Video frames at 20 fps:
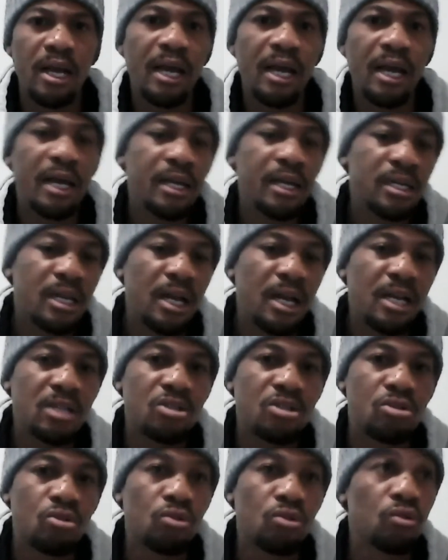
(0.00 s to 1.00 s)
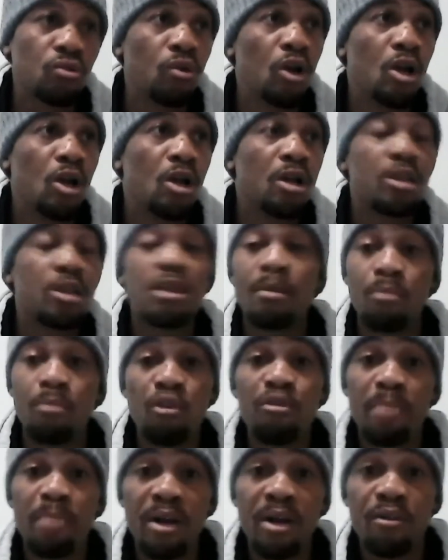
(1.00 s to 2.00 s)
And as to the
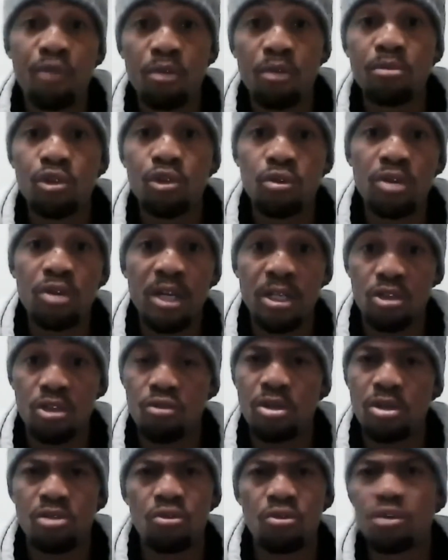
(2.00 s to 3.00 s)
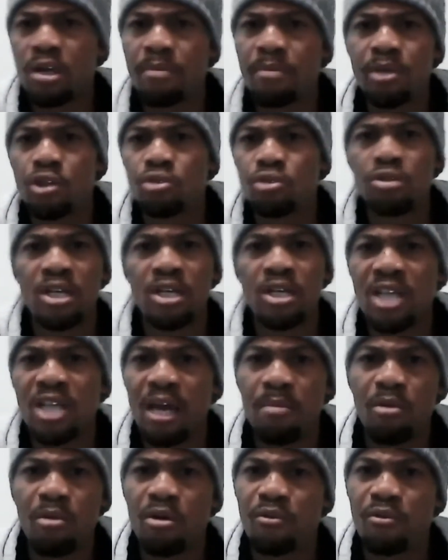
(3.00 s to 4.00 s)
movement from Judas, it was good. I mean, Judas
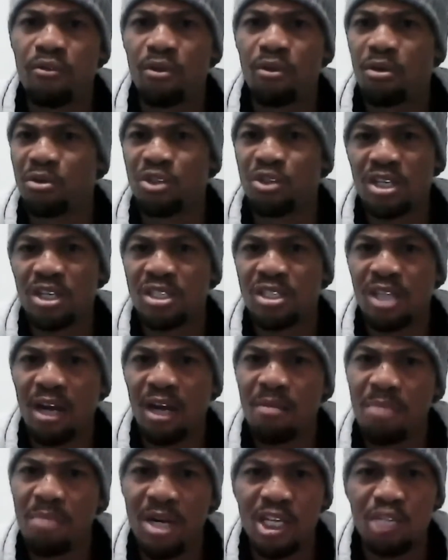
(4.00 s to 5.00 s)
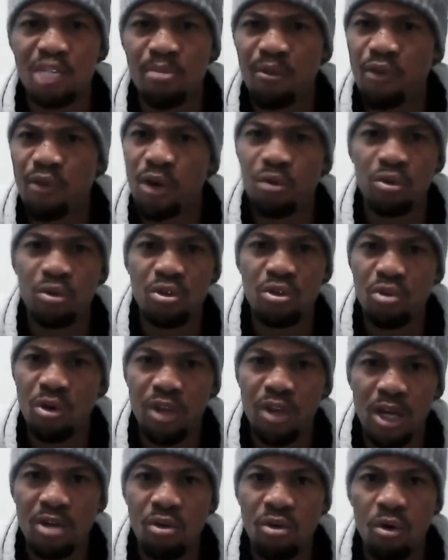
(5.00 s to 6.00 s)
came on for just 3 minutes before he could score
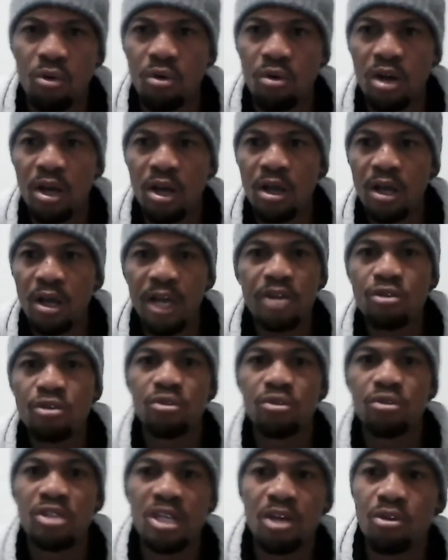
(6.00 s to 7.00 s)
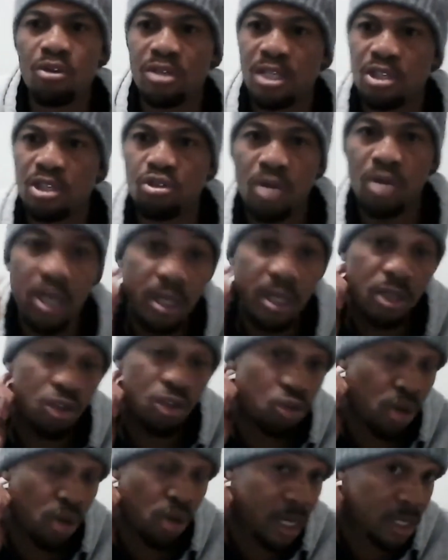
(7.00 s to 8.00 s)
that goal. And you could see it was a
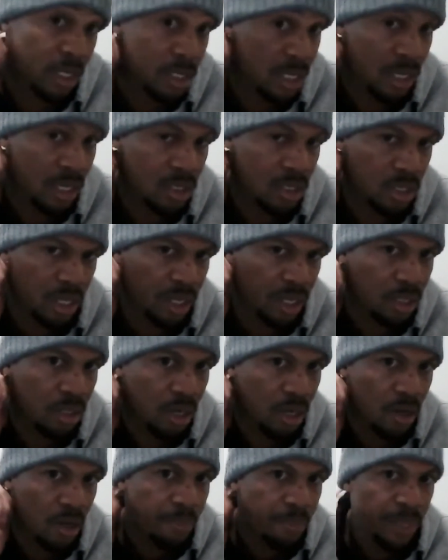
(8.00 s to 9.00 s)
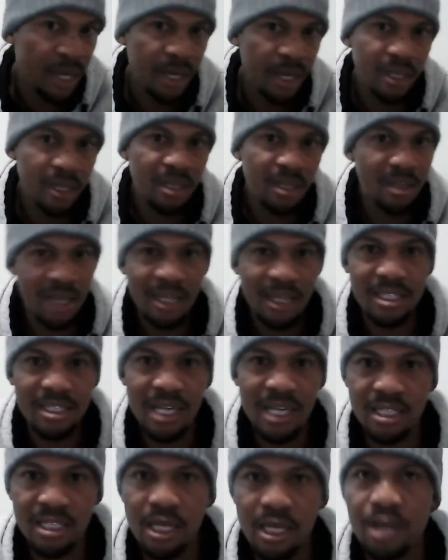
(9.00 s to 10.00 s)
striker's instinct. And that
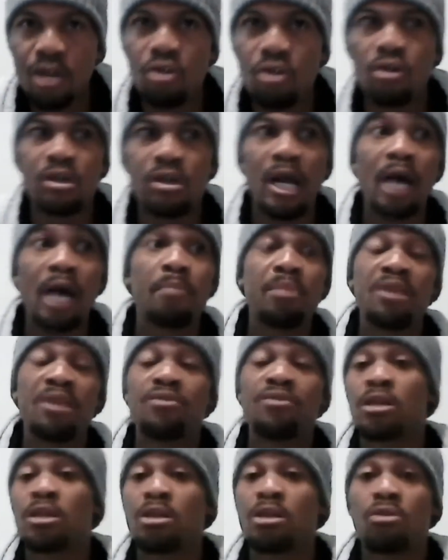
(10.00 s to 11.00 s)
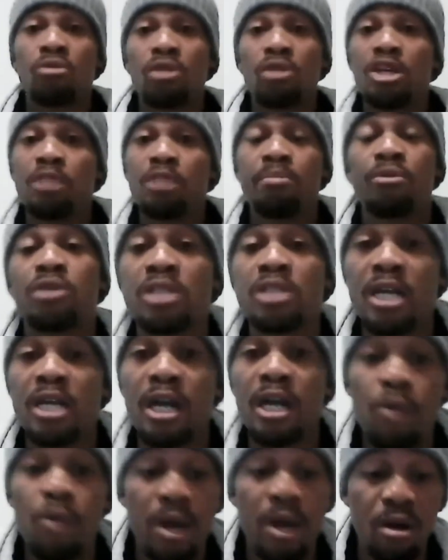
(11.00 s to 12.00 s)
touch that he got, I believe that the goalkeeper was
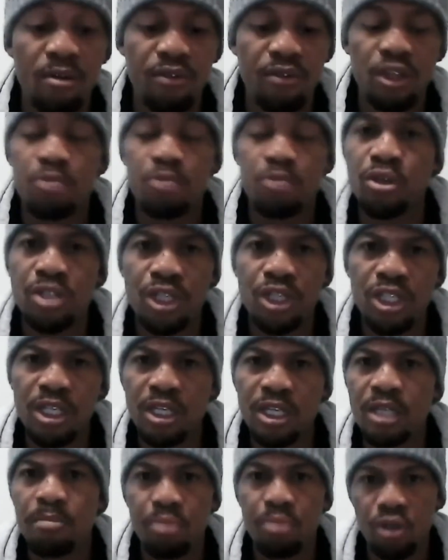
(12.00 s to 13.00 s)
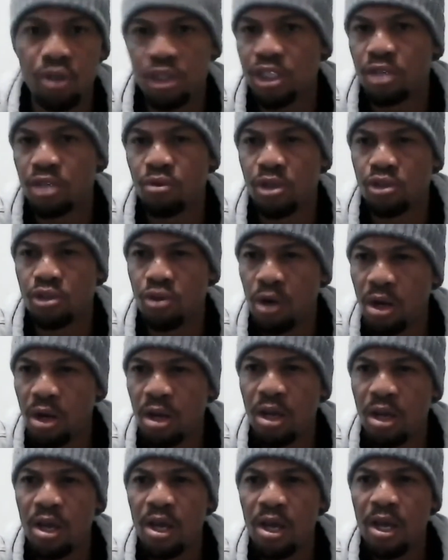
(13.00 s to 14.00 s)
unaware of his positioning. The positioning was wrong.